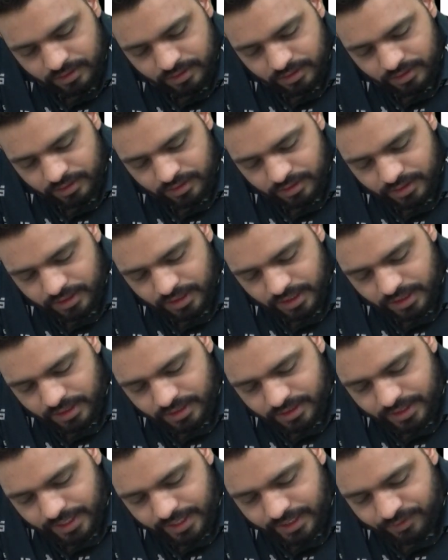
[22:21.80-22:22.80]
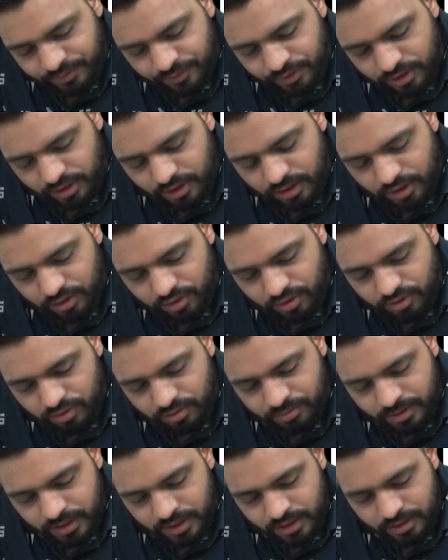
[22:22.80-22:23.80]
G stands for
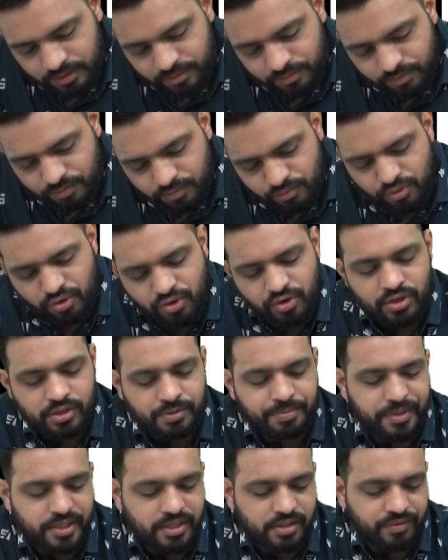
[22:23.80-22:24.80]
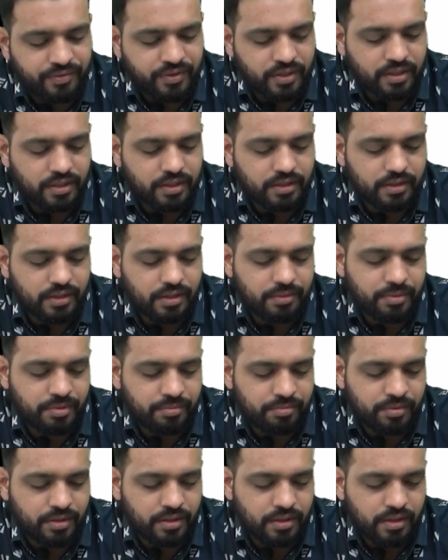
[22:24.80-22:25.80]
glaucoma. More specifically,
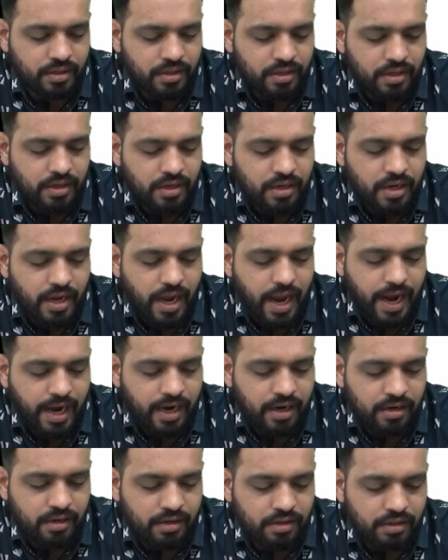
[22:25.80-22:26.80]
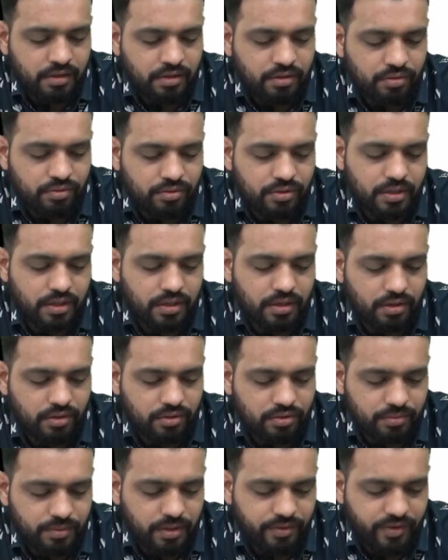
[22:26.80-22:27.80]
remember, angle closure
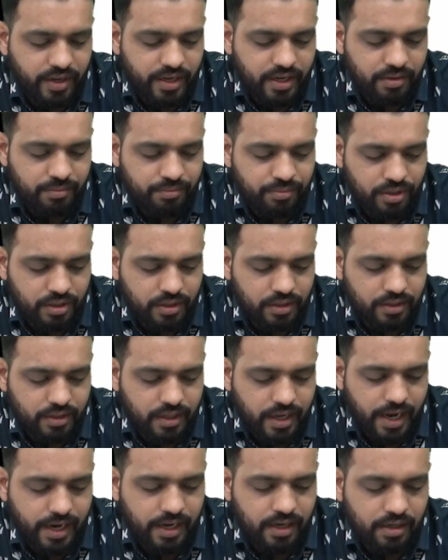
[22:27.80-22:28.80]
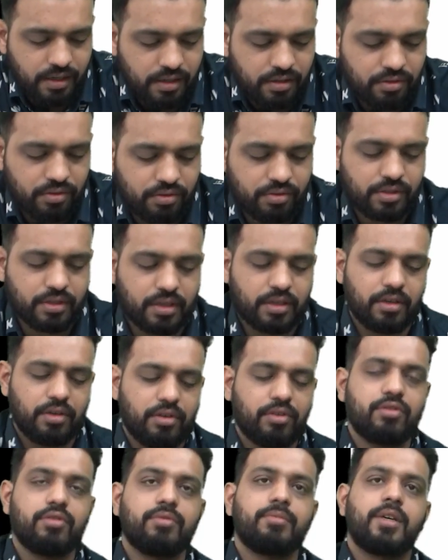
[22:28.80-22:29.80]
glaucoma. Very important. Angle closure
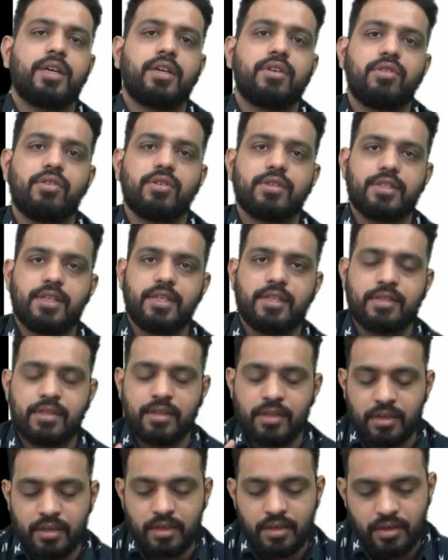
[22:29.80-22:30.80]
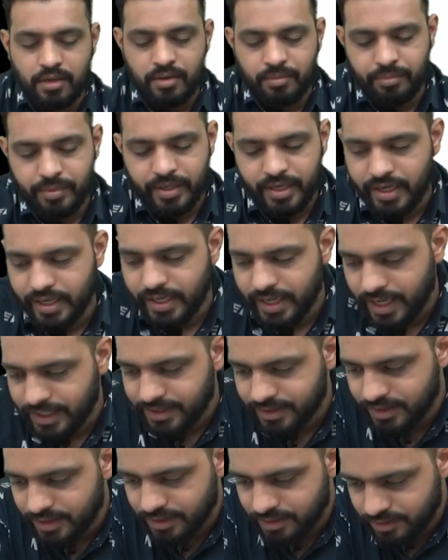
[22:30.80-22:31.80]
glaucoma causes
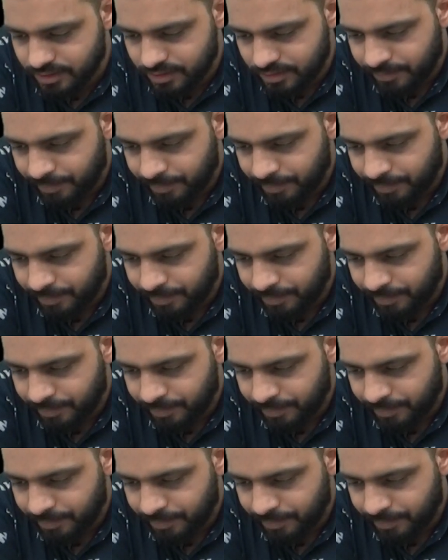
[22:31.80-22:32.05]
mydriasis.